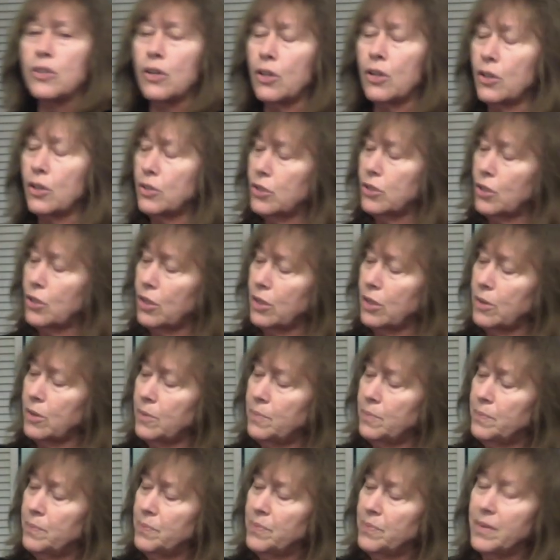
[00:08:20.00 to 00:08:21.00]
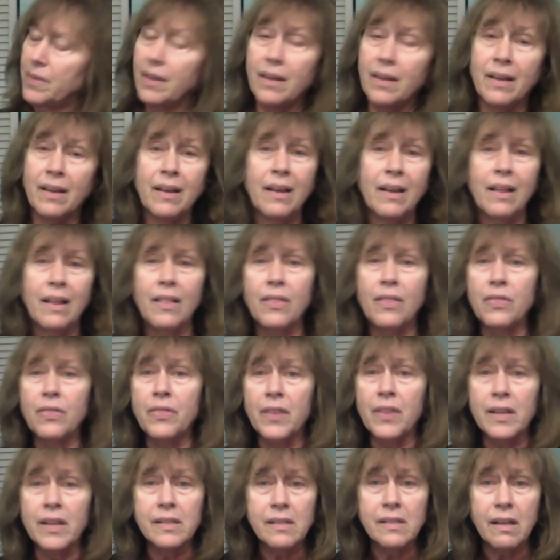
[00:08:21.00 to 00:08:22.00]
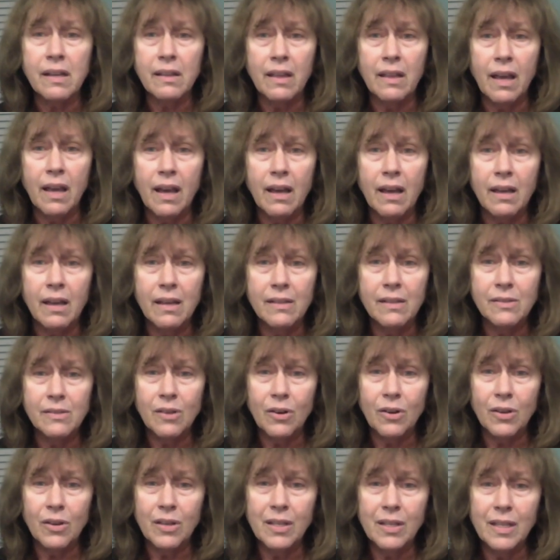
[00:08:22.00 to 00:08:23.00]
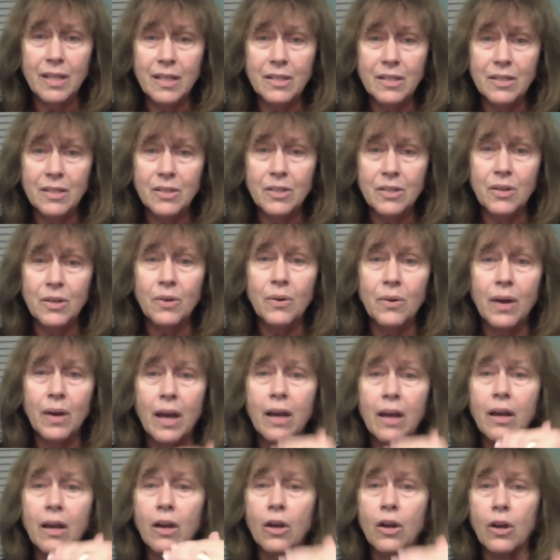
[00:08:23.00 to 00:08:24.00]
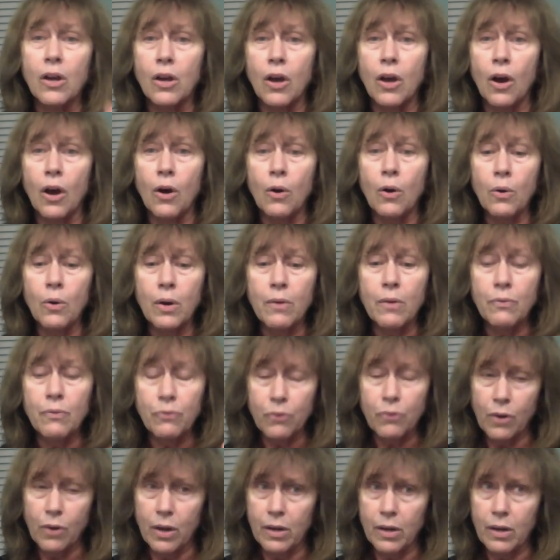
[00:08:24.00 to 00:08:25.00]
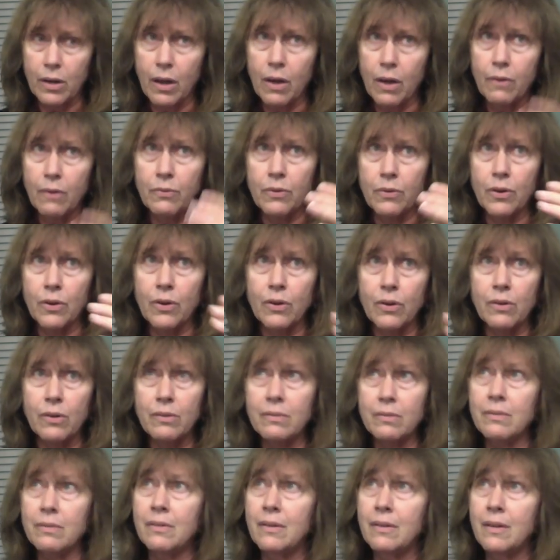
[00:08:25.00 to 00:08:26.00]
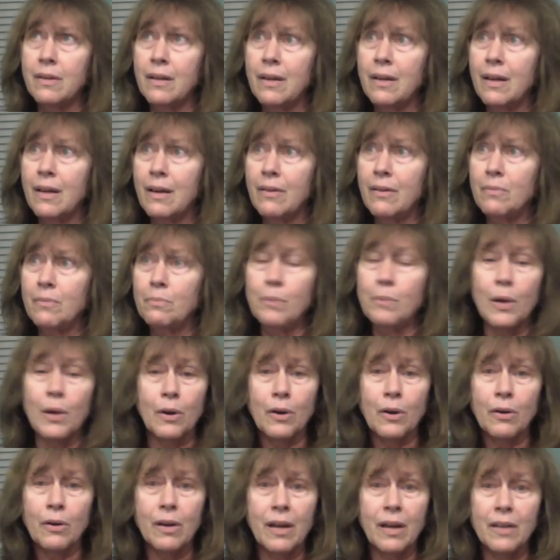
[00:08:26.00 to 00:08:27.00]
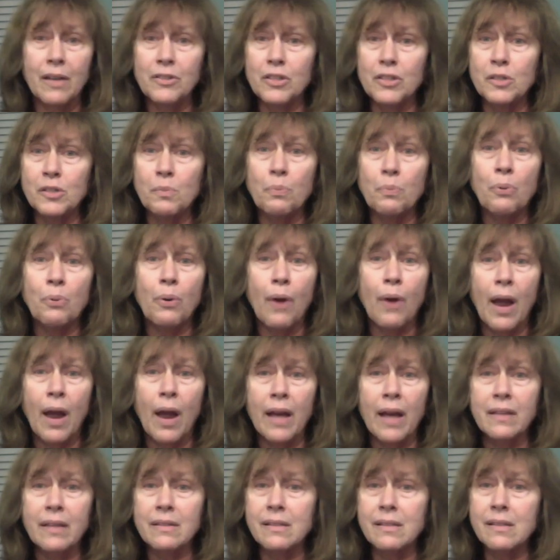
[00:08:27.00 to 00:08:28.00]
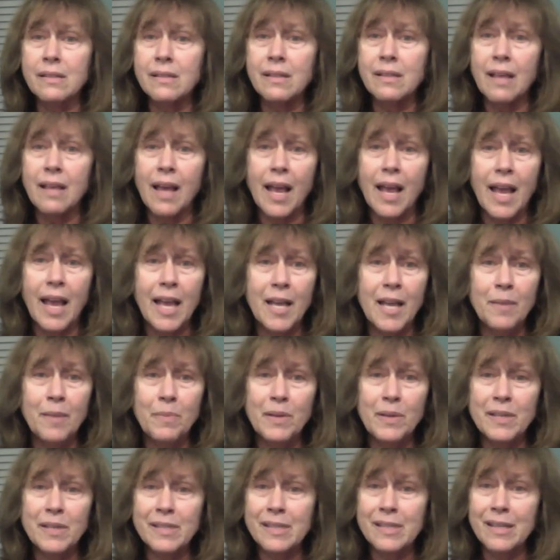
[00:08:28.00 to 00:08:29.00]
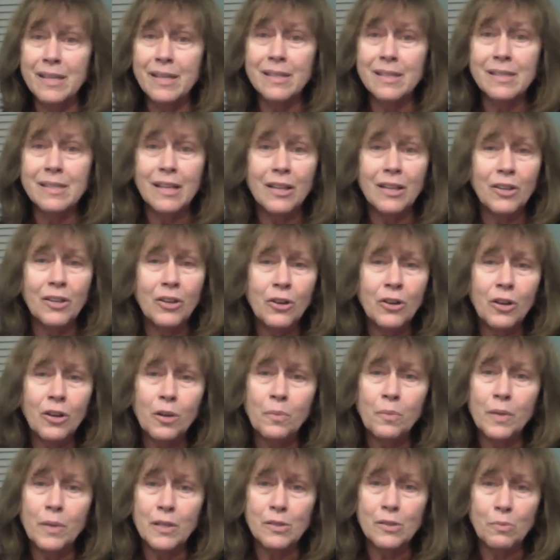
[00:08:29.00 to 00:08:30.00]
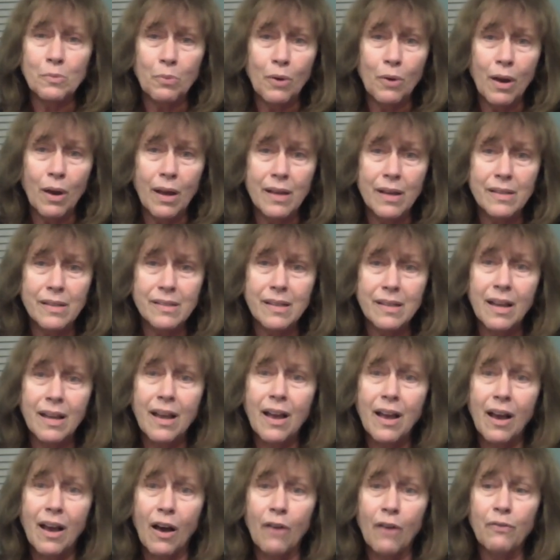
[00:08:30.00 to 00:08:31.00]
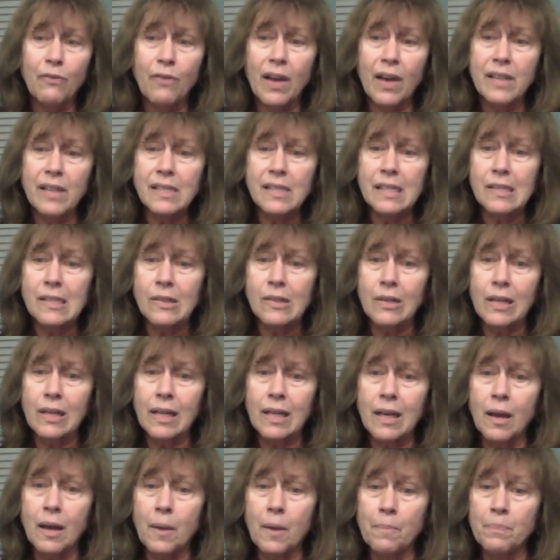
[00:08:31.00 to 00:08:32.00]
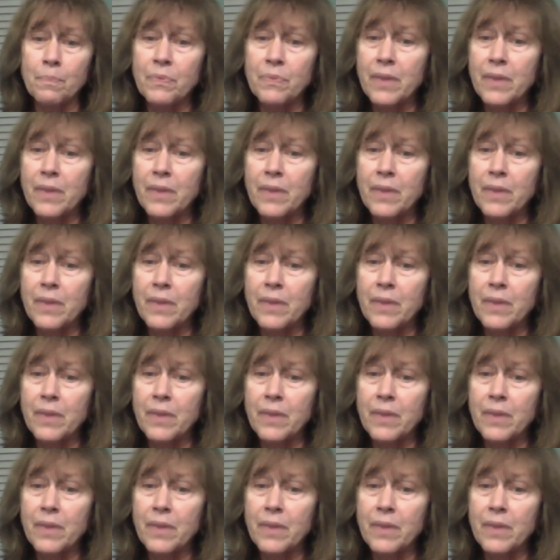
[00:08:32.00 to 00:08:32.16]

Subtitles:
Charlotte. Things like that is all you need to do. Go in front of your mirror and just practice the ABCs, and you're going to be surprised how fast it's going to come.